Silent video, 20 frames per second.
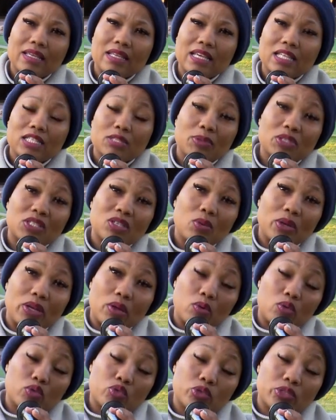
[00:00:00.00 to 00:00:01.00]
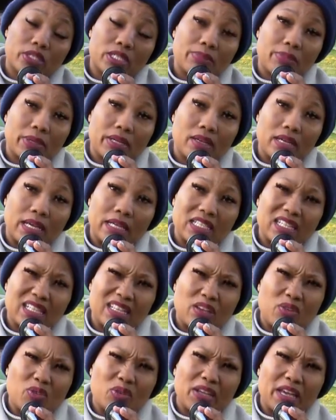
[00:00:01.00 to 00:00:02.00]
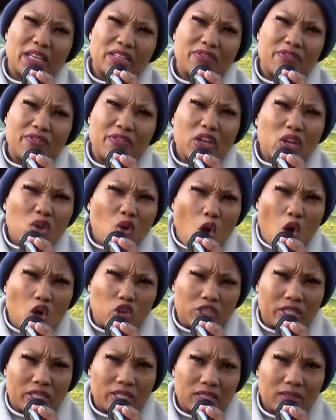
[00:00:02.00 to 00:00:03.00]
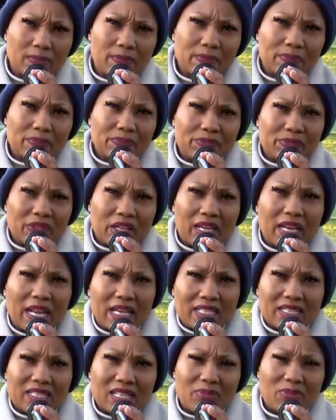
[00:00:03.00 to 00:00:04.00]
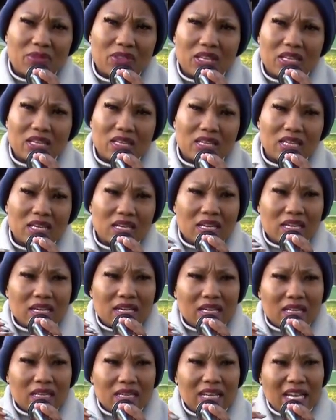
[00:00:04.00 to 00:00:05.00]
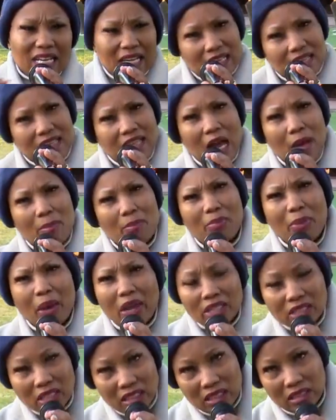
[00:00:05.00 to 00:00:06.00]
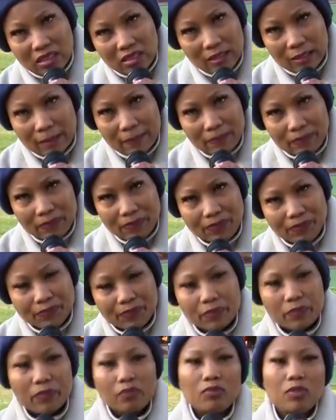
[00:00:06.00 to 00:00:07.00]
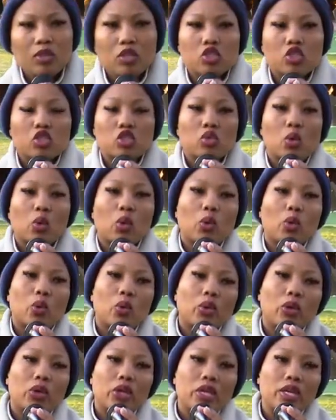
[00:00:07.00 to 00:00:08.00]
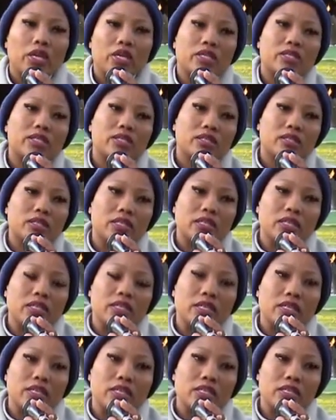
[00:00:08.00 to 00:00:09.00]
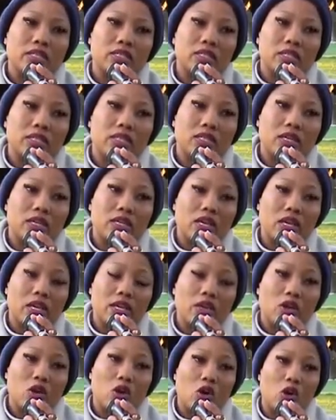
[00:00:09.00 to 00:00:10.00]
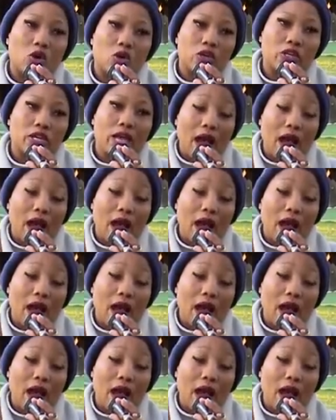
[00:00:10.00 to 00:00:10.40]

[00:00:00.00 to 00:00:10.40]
especially when I go to sleep at night, they would get very hot, like something like I'm burning. So he's he, he, he he, oh, he